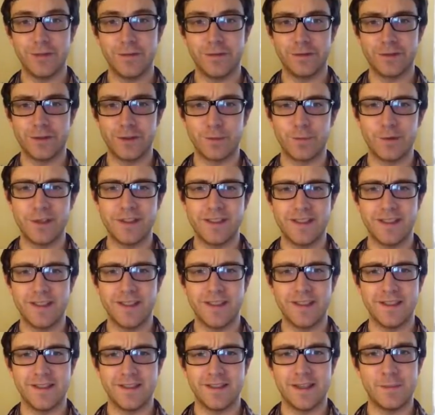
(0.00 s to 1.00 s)
For some
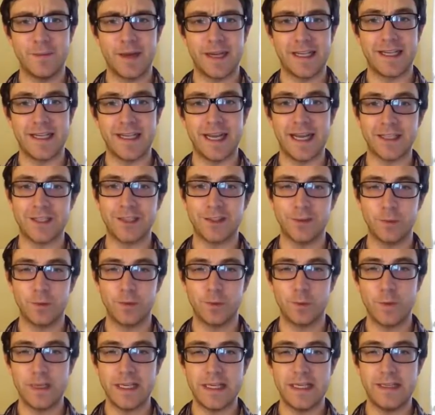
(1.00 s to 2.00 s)
reason it said my connection was
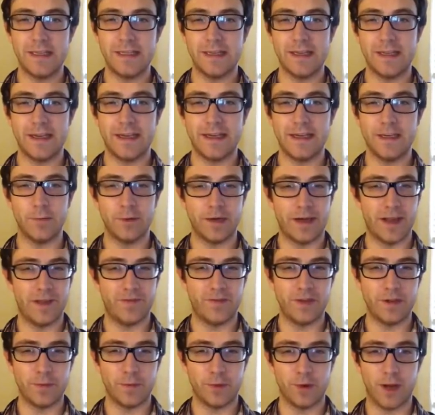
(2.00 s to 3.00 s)
weak and I didn't want to have
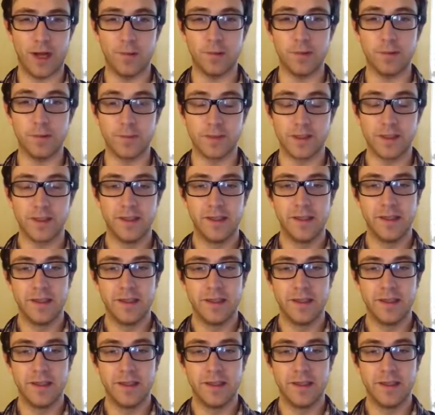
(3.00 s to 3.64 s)
any problems.